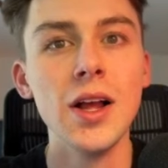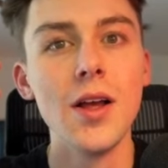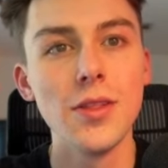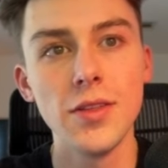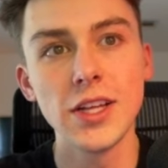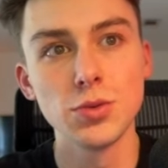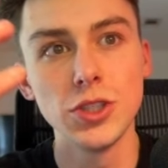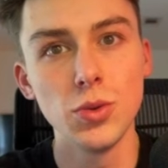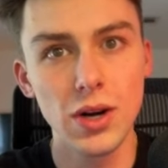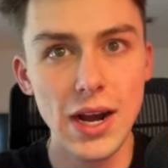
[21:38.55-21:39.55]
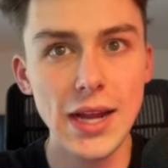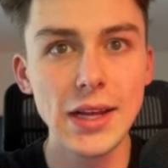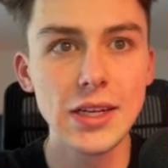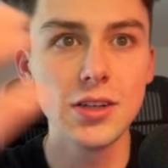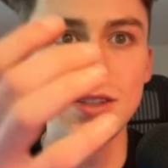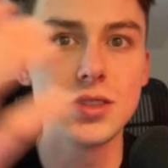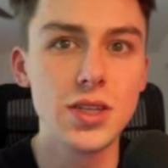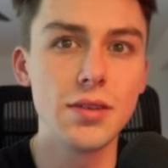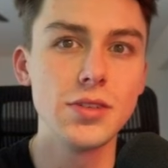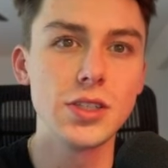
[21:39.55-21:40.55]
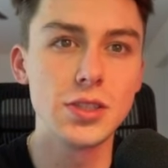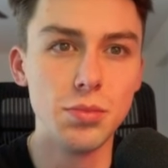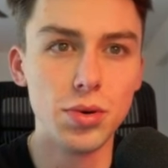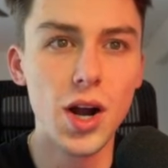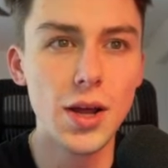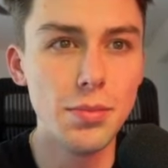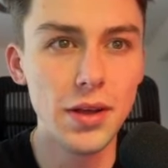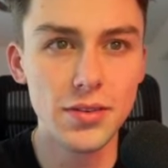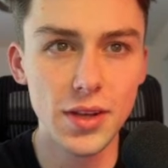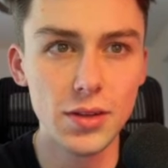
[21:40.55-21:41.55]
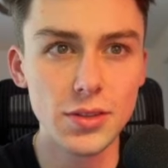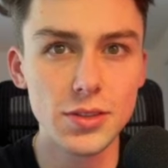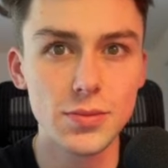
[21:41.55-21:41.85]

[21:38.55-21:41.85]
Then that's what you want to highlight here instead of just some broad best sellers.